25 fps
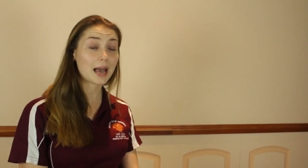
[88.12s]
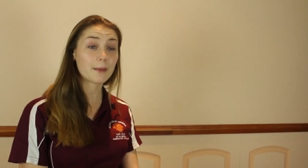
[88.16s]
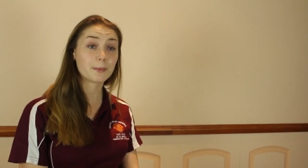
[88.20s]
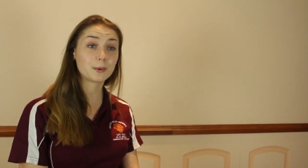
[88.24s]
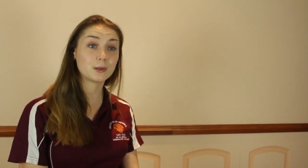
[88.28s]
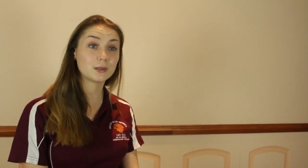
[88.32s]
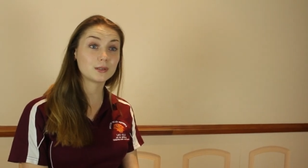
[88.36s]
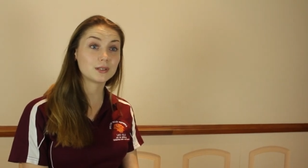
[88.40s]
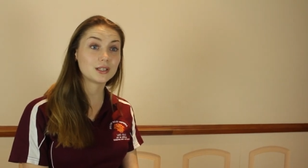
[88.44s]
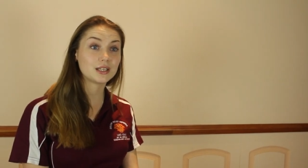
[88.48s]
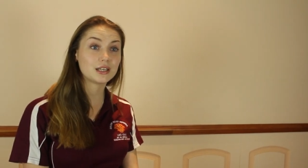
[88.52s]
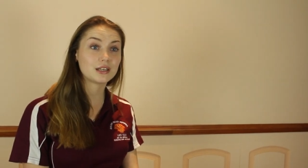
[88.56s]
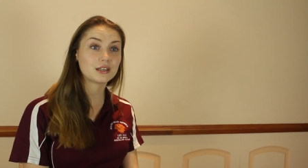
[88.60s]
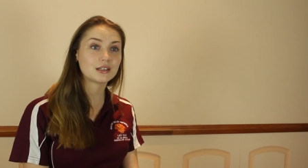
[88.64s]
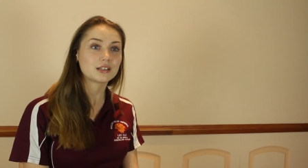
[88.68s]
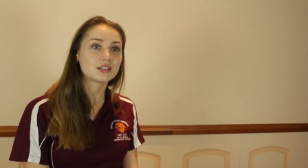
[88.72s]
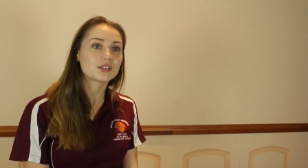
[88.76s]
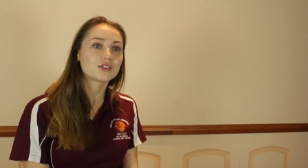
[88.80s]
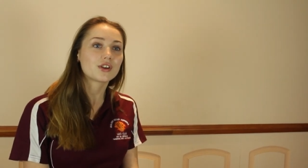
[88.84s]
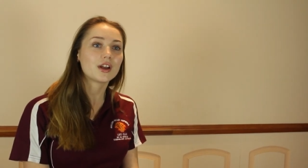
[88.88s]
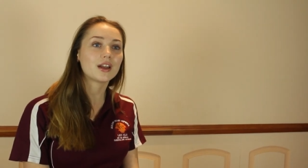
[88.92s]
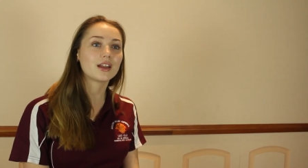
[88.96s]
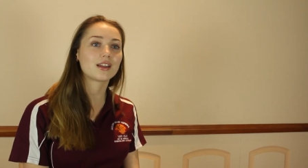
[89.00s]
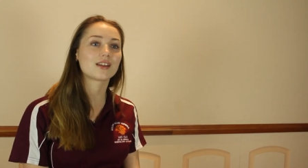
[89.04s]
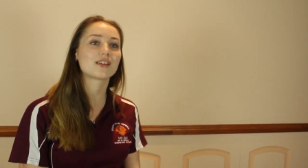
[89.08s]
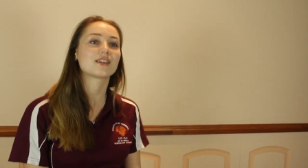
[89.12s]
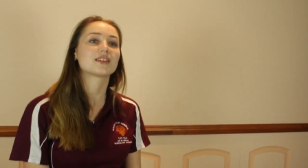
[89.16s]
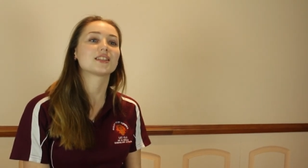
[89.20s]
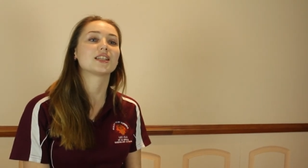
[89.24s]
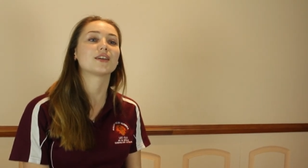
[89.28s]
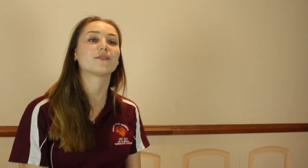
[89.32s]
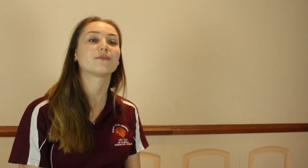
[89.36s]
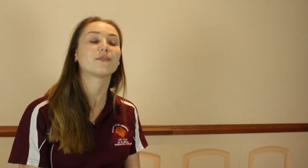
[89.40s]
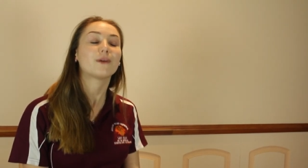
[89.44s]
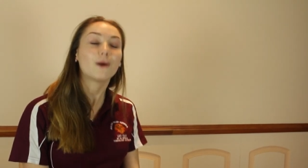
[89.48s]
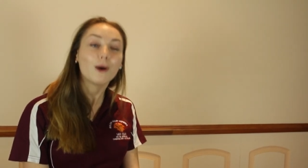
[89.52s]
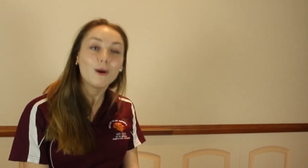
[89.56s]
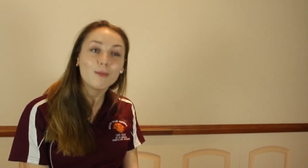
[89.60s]
capital city in Australia
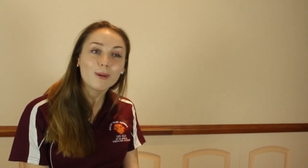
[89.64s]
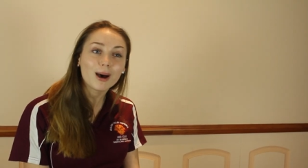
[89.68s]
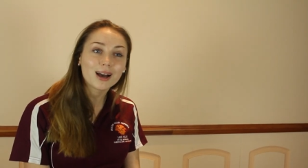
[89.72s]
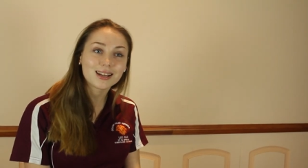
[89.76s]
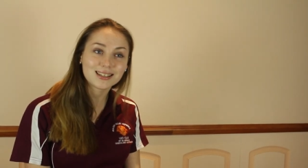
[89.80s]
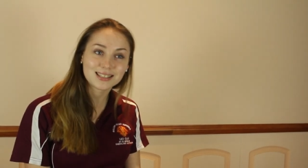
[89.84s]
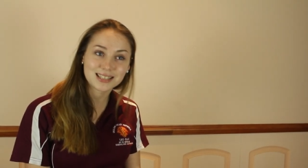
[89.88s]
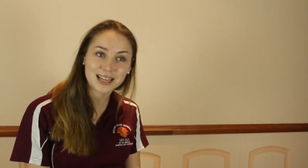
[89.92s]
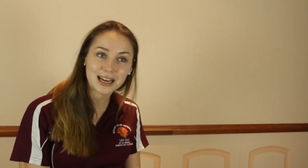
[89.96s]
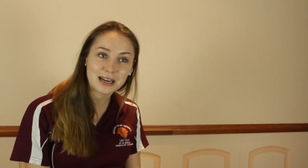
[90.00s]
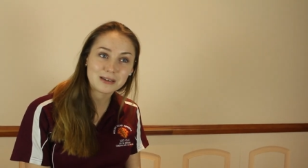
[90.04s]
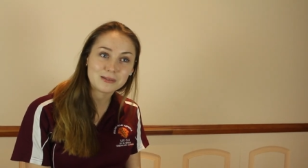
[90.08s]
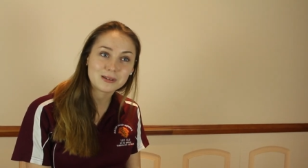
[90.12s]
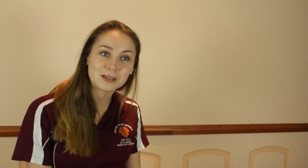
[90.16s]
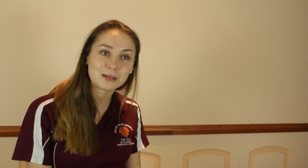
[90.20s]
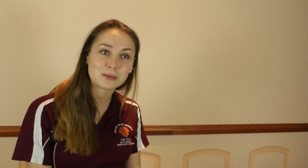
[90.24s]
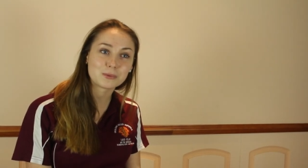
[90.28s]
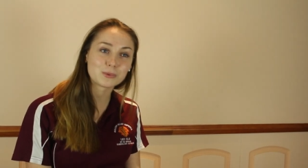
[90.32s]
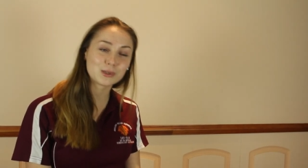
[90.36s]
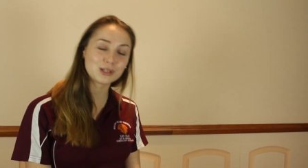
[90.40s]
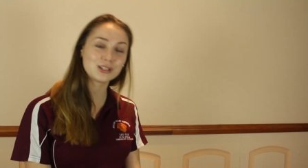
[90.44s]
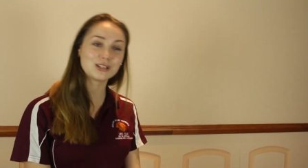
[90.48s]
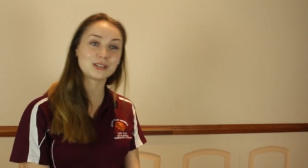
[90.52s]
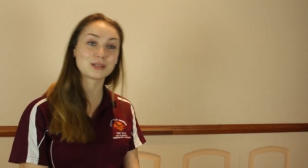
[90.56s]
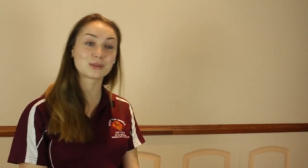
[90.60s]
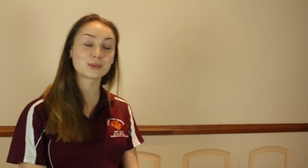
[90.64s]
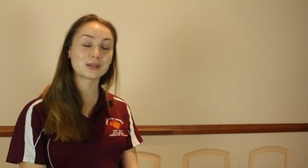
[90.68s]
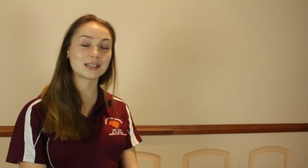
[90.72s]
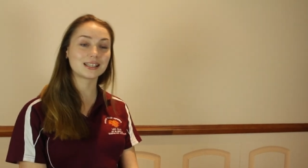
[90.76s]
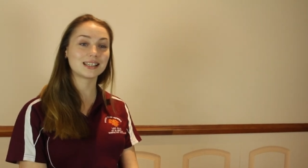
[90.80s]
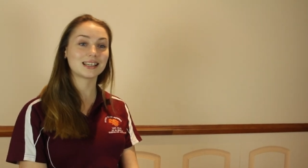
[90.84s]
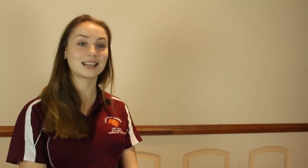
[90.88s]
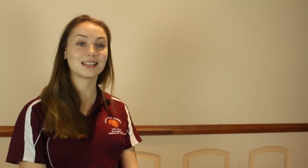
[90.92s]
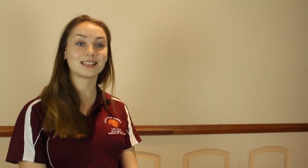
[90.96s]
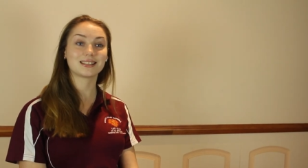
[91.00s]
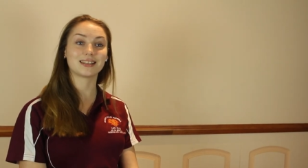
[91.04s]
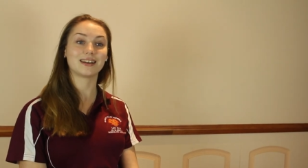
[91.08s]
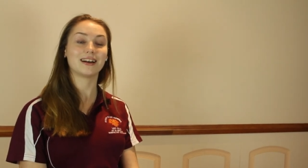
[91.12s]
except for Hobart and Darwin, which is
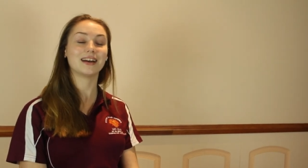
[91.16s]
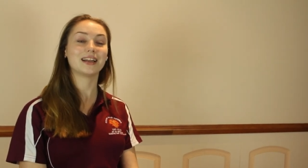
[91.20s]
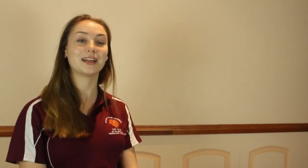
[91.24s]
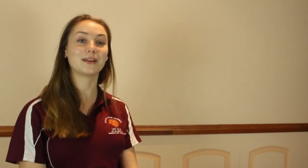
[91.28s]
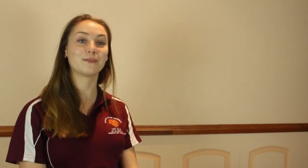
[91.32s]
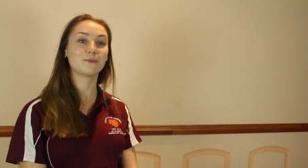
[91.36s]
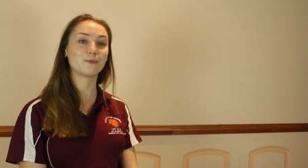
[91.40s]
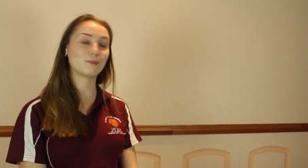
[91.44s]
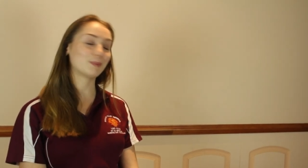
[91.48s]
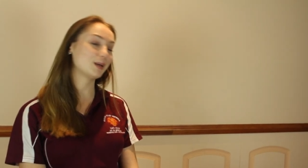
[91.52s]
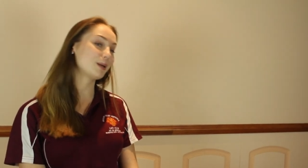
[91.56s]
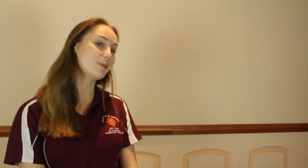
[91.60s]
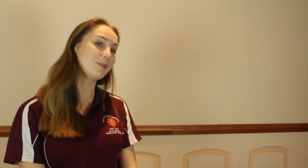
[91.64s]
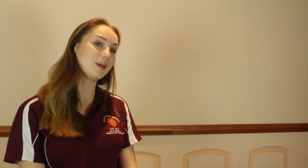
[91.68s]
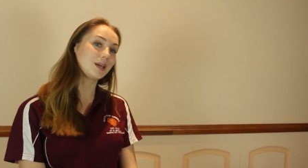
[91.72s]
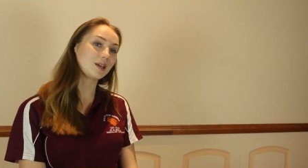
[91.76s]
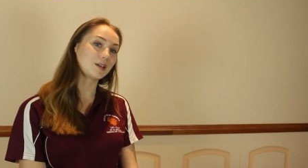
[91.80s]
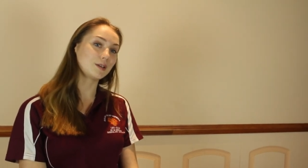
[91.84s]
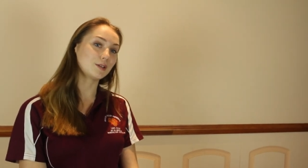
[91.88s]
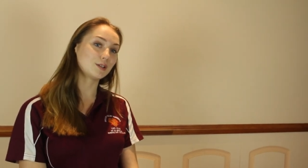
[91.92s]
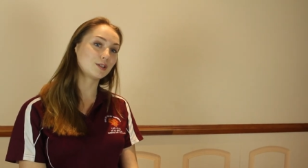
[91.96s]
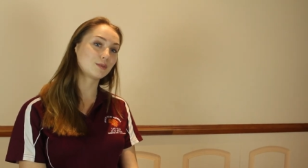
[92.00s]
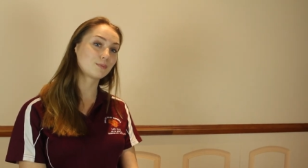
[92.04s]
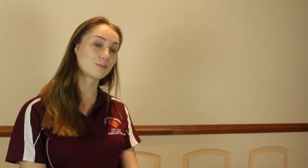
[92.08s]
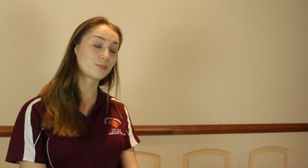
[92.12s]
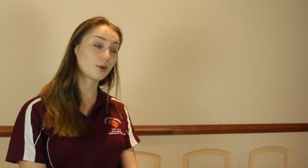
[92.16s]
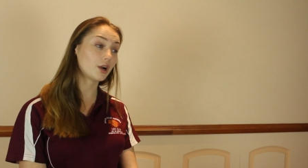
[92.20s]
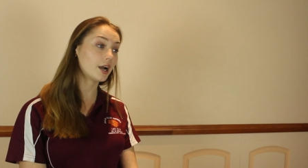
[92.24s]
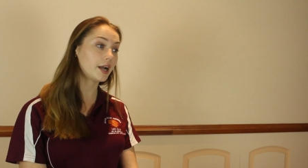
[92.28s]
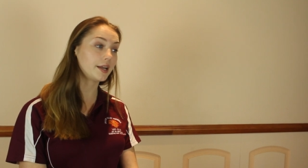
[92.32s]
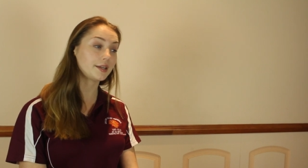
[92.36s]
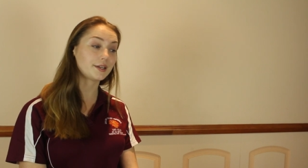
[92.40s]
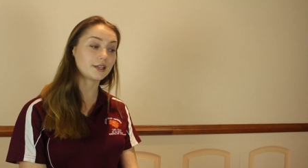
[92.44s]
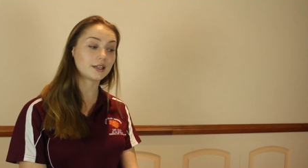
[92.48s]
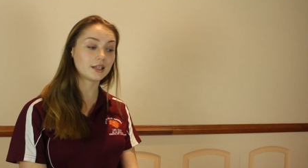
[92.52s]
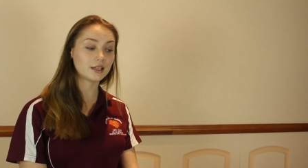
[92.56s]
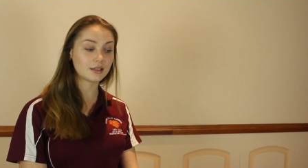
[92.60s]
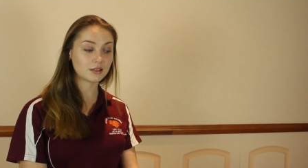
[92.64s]
really exciting for me because
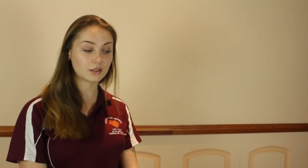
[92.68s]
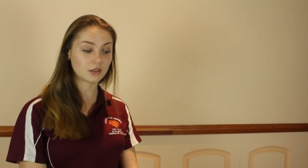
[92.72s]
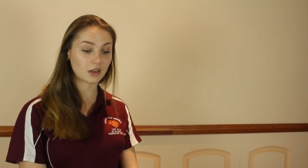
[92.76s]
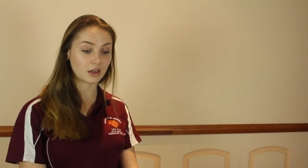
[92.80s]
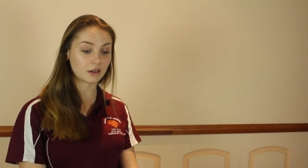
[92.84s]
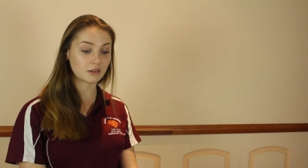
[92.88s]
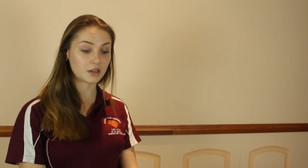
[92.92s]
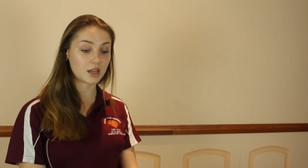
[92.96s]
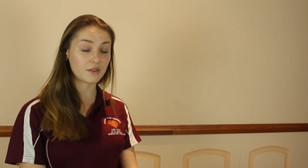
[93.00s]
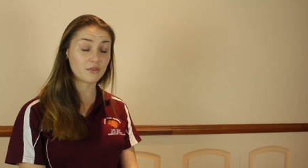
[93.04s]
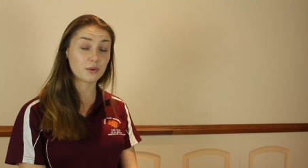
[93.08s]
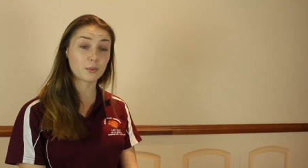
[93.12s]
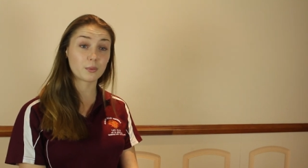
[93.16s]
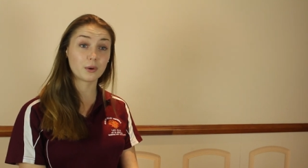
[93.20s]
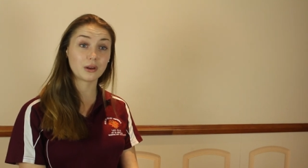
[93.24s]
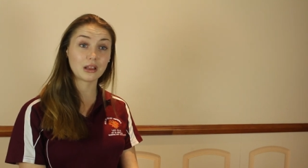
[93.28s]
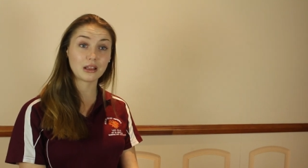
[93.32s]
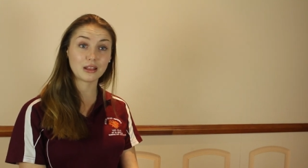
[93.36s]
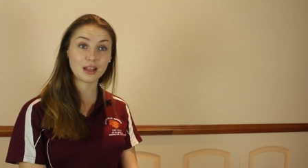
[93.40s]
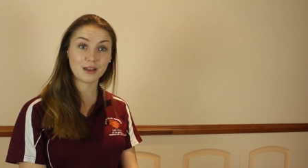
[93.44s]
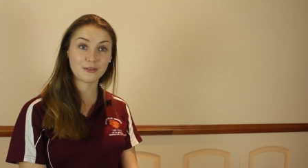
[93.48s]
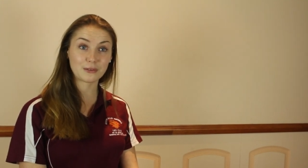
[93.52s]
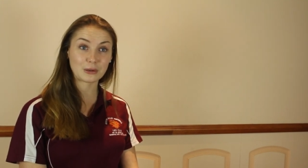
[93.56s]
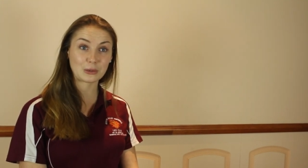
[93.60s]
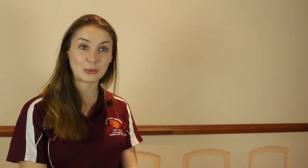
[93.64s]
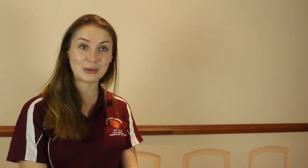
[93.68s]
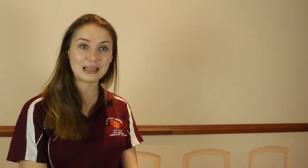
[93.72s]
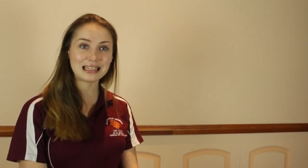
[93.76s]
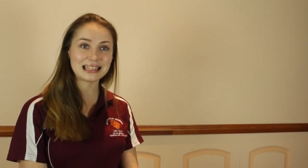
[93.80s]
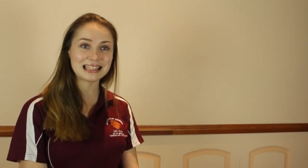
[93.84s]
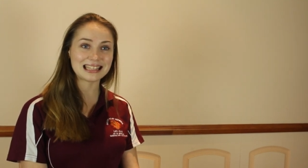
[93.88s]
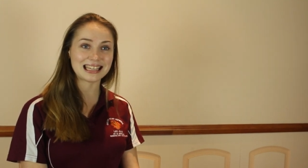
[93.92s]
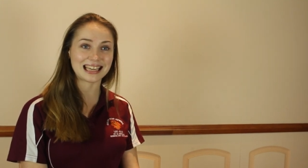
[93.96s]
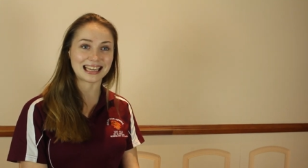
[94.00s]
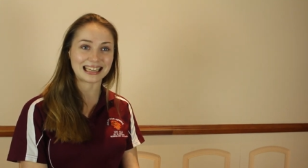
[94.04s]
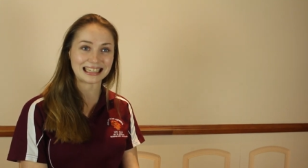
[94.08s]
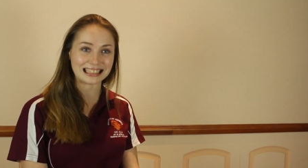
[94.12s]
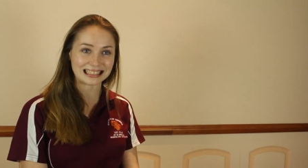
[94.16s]
prior to this I'd never really left
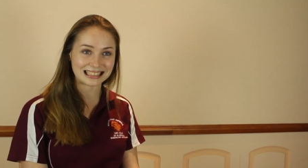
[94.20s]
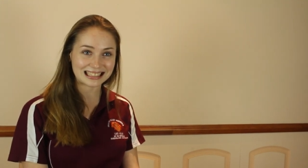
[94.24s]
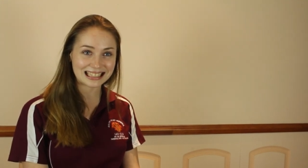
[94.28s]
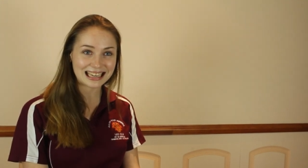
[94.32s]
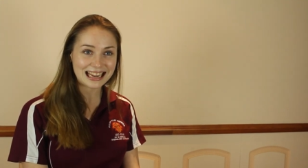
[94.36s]
Queensland.